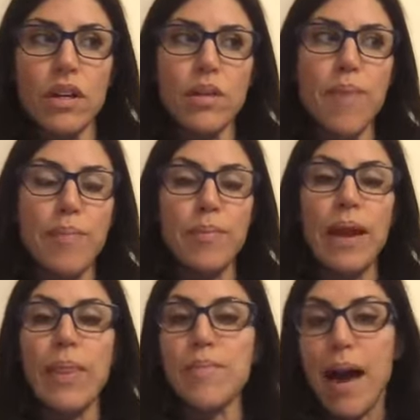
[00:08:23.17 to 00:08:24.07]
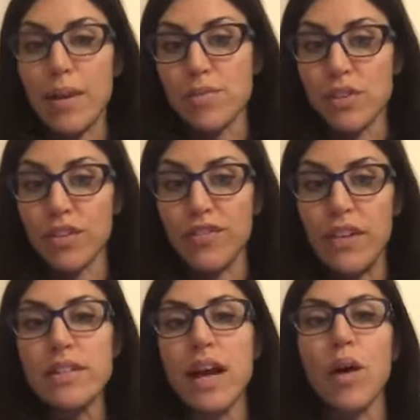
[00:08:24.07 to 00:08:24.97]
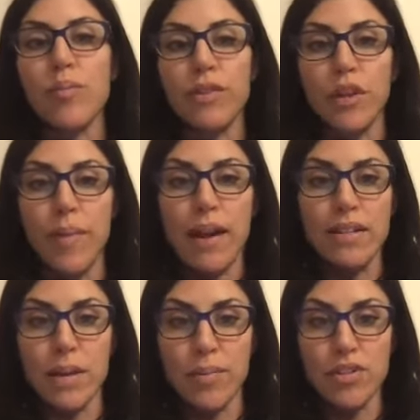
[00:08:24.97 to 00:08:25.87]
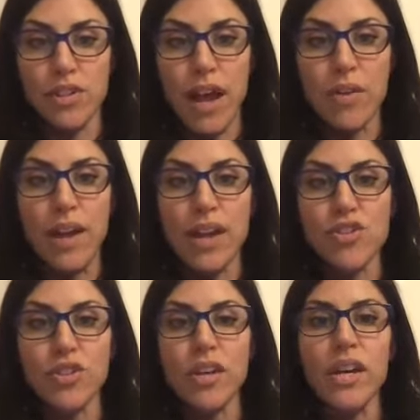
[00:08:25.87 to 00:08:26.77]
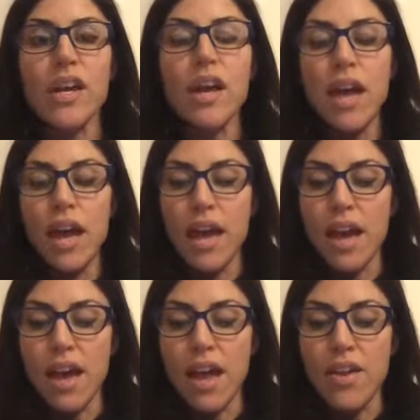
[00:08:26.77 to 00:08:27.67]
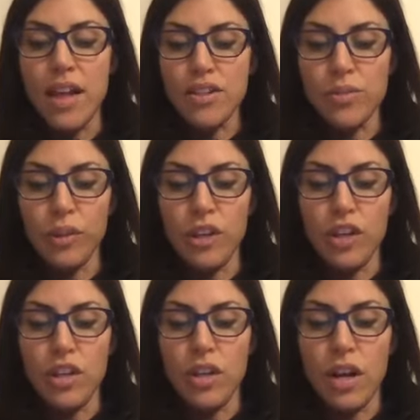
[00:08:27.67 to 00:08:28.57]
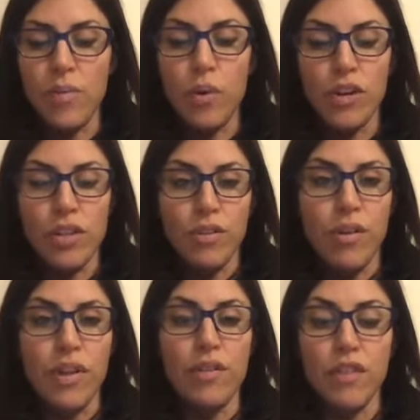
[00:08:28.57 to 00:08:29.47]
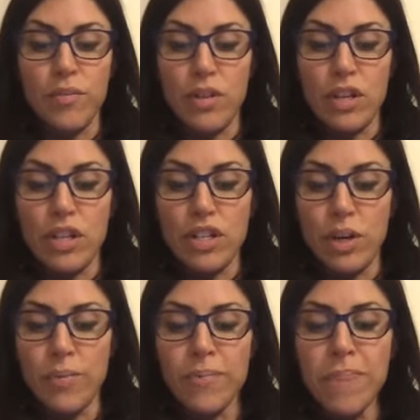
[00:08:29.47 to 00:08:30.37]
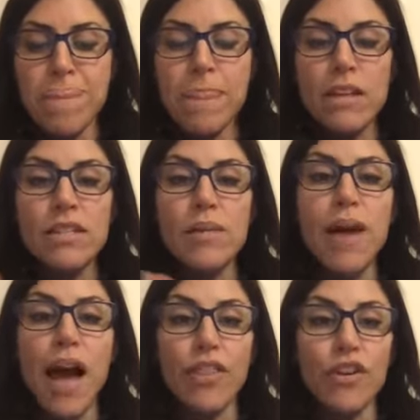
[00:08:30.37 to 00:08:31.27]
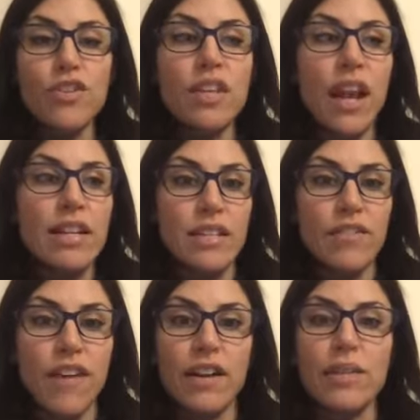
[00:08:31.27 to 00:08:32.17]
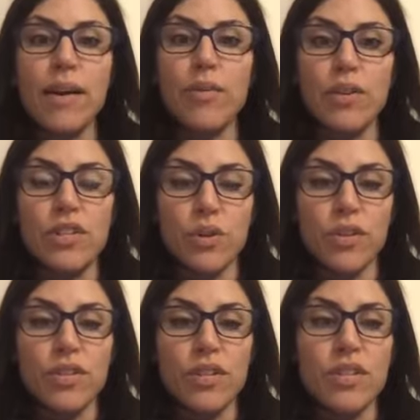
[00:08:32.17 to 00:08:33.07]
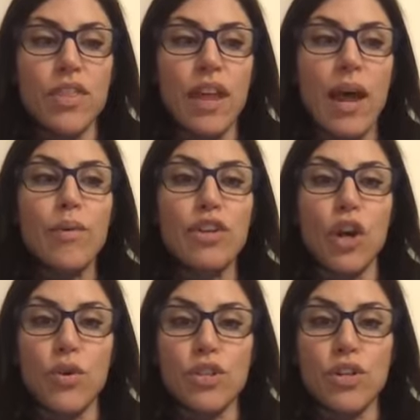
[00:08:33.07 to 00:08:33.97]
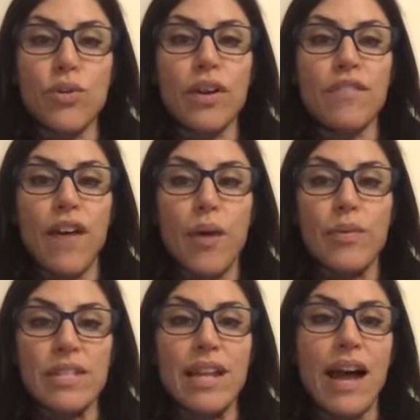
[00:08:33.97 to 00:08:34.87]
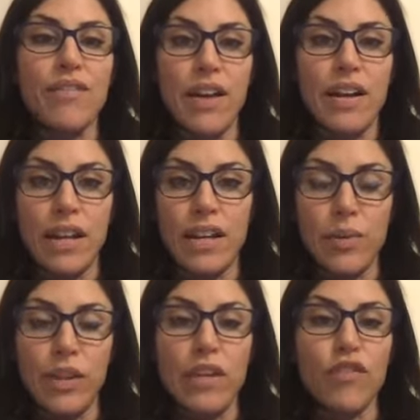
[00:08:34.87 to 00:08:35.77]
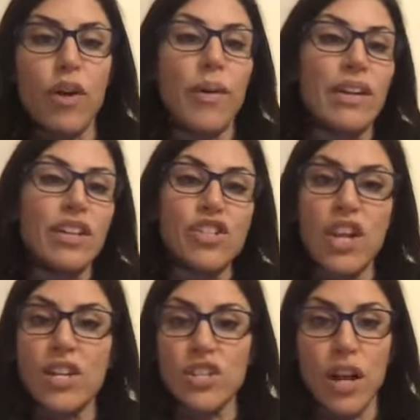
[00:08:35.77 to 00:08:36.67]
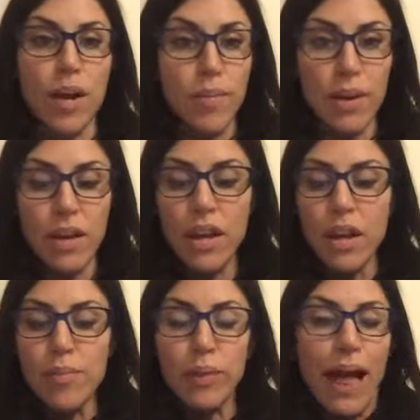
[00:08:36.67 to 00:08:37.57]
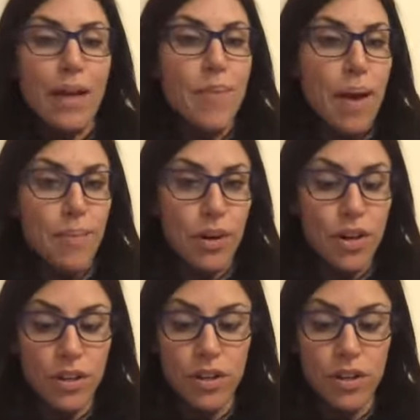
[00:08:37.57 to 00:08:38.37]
peppermint on the bottoms of their feet to help bring their body temperature down naturally. And that's a really good one to throw in there for immunity too. Some others that I did find in my resources that I would go to if I was not finding any relief or I wanted to change it up: black pepper,